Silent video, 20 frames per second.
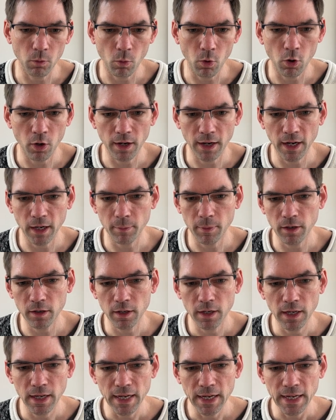Warhammer.
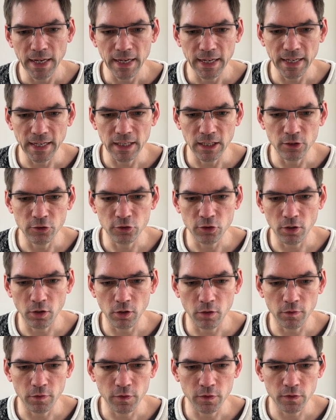Age
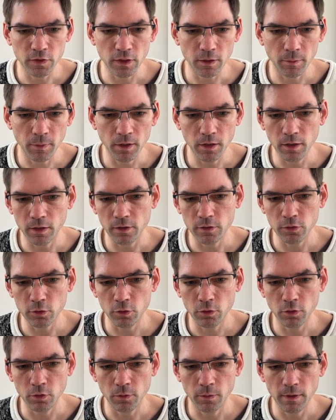of Sigma,
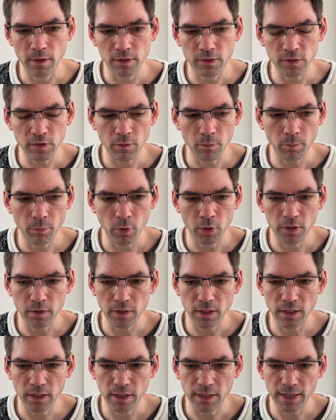so
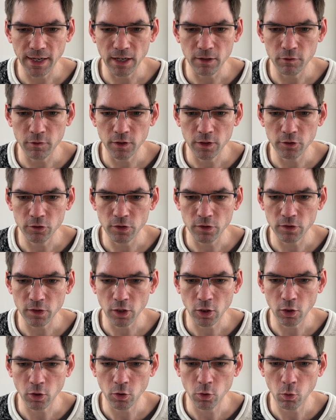7.9 on average. It's a
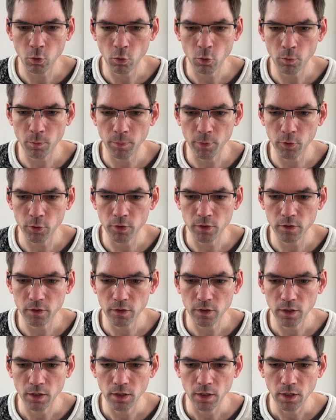core book,
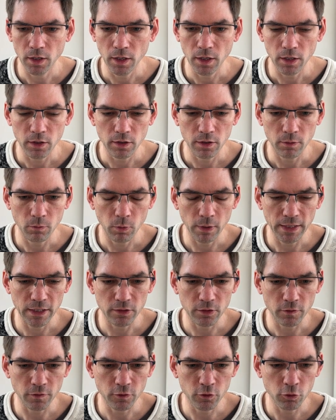weight
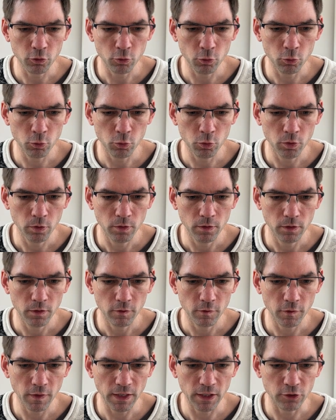of 2,
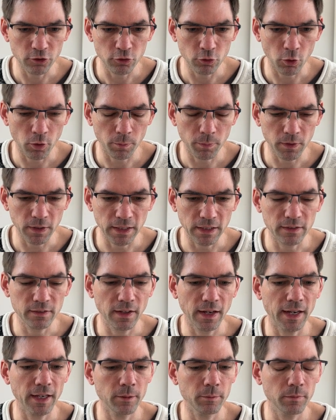very short play
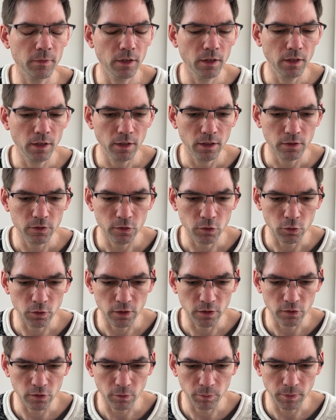time, so
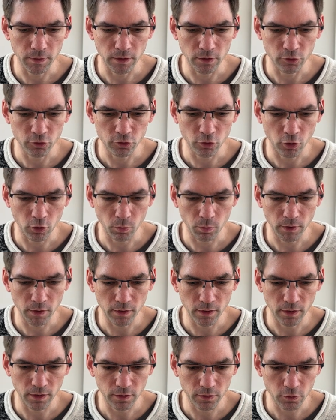this will be a short
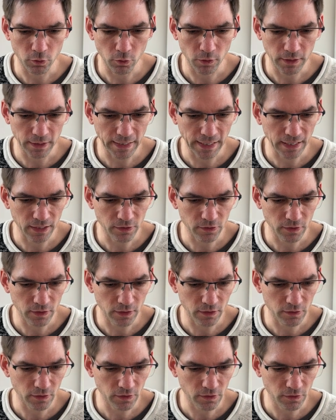one. So I'm guessing,
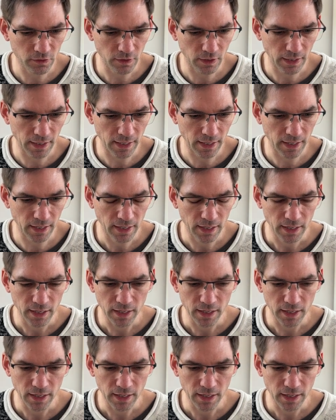is this a